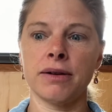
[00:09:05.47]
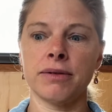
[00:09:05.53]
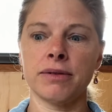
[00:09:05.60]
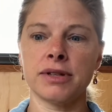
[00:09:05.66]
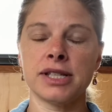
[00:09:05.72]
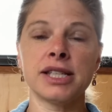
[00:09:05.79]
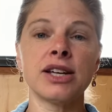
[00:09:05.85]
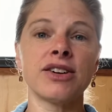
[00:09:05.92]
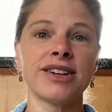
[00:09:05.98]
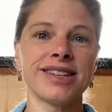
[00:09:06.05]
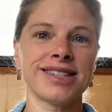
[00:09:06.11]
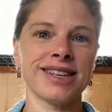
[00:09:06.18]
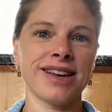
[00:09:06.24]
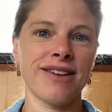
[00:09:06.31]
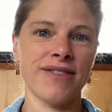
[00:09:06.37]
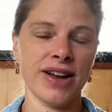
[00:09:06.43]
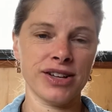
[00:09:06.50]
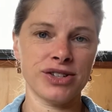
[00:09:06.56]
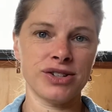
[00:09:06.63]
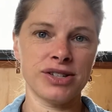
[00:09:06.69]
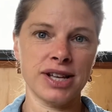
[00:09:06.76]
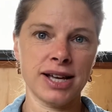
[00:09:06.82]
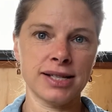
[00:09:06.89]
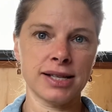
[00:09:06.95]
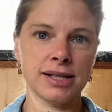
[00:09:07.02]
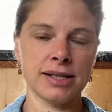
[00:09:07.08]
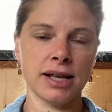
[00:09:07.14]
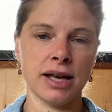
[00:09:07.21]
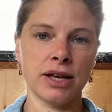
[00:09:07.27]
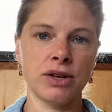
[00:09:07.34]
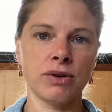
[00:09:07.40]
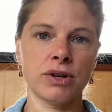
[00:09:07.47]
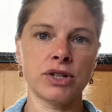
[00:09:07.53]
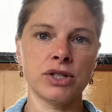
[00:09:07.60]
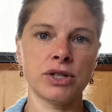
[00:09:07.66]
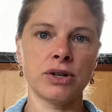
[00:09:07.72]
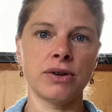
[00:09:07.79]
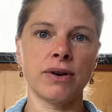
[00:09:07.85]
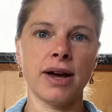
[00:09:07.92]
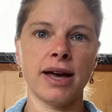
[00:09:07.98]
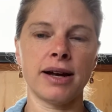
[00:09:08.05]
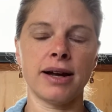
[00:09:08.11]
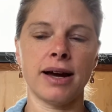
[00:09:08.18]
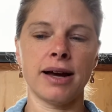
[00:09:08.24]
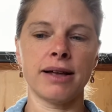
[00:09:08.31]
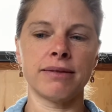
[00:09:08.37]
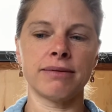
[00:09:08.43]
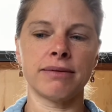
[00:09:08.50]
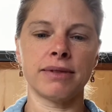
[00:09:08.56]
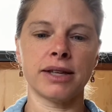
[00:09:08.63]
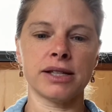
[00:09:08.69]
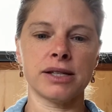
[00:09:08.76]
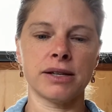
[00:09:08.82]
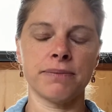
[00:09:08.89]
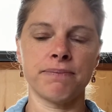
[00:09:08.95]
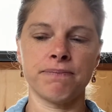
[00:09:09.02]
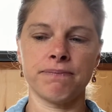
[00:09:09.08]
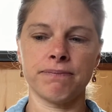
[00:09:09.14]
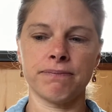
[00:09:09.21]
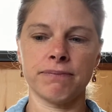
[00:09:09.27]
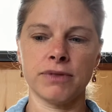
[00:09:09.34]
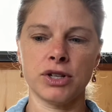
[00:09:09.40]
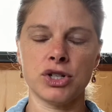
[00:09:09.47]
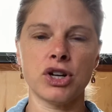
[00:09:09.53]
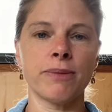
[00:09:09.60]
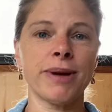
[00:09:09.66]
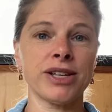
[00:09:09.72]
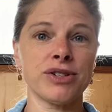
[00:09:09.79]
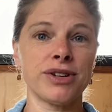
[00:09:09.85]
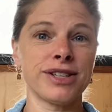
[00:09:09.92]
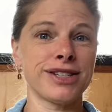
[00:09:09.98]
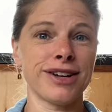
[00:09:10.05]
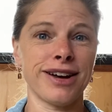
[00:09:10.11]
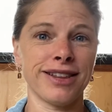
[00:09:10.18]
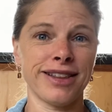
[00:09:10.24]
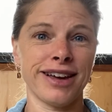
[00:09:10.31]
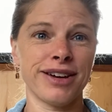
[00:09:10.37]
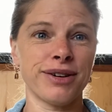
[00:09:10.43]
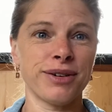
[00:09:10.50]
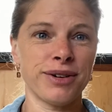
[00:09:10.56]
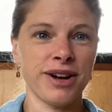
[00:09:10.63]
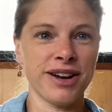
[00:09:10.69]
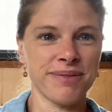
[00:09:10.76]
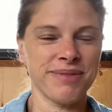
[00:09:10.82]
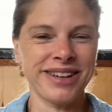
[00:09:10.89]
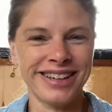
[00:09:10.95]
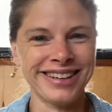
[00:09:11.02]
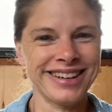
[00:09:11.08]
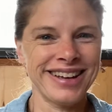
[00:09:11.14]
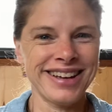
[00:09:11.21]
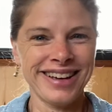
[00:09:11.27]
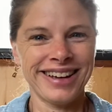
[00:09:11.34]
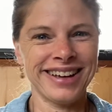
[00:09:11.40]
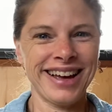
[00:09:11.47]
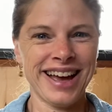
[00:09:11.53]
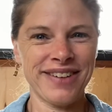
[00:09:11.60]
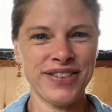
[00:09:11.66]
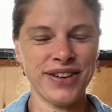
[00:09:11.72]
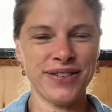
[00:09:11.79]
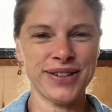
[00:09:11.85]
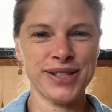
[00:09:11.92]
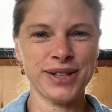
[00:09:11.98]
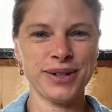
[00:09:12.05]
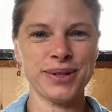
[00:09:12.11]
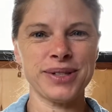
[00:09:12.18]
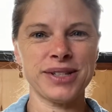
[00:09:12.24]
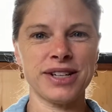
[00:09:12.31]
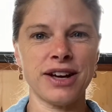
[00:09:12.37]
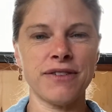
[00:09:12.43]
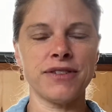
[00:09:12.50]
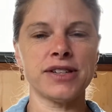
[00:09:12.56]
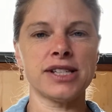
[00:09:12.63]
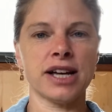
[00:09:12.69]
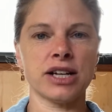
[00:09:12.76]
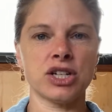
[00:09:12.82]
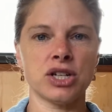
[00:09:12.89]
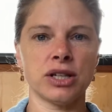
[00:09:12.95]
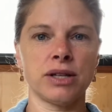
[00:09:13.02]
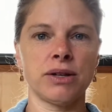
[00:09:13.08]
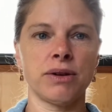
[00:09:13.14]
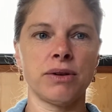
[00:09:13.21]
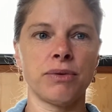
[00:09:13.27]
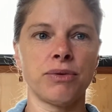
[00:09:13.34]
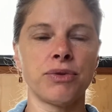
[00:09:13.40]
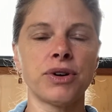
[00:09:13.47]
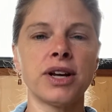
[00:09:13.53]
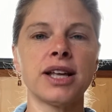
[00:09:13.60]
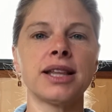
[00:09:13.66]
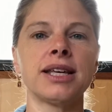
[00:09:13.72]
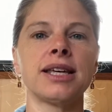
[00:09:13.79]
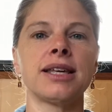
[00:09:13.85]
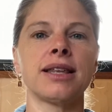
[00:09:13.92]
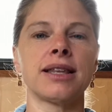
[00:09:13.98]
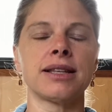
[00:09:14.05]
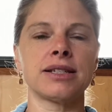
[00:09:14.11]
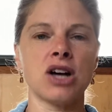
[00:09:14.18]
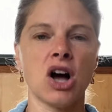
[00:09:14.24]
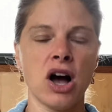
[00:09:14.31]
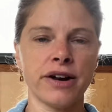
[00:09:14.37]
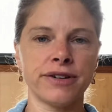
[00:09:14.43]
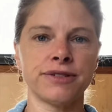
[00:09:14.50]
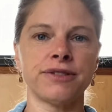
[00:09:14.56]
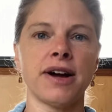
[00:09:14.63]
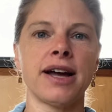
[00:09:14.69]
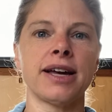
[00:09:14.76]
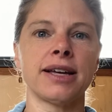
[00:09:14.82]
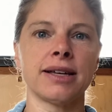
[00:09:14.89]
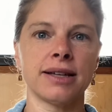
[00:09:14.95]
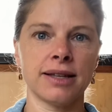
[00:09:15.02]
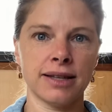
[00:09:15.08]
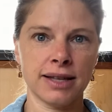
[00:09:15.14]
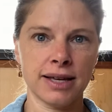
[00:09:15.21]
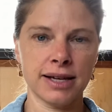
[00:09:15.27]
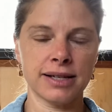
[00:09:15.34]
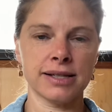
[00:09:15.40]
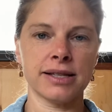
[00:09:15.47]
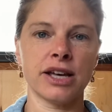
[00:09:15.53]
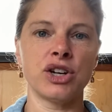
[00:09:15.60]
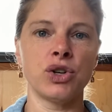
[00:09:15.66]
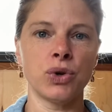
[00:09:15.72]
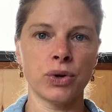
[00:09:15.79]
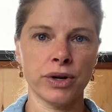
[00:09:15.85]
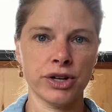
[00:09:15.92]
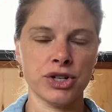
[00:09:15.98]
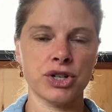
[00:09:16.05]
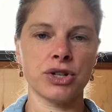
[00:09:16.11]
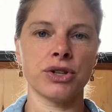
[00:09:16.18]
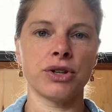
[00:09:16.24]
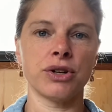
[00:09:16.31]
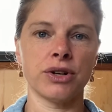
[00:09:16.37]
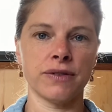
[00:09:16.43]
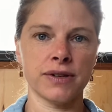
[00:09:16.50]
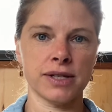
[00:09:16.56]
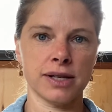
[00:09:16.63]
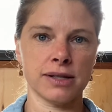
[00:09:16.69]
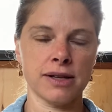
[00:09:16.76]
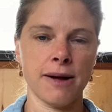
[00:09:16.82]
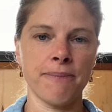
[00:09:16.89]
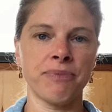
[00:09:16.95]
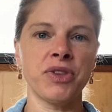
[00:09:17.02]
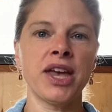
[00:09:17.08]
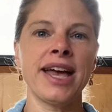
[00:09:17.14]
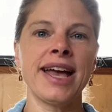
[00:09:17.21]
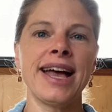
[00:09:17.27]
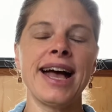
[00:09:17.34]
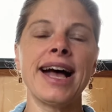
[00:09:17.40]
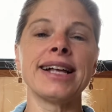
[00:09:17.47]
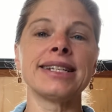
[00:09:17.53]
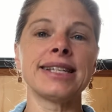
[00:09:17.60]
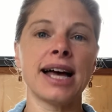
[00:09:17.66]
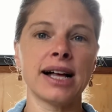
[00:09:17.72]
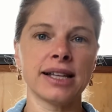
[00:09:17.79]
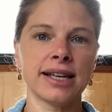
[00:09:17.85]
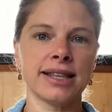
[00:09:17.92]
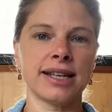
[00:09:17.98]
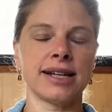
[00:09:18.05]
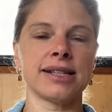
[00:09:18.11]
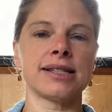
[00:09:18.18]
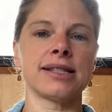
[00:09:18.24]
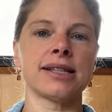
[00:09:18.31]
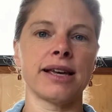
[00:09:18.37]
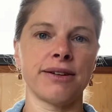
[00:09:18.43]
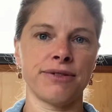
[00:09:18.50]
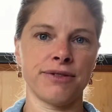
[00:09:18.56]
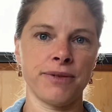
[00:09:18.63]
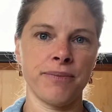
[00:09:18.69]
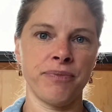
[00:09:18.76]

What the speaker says: series of exercises that you can do. And that's the term exercise. It's not like heavy physical stuff. It's actually really tonifying things that nourish the nervous system and tell it that it's safe.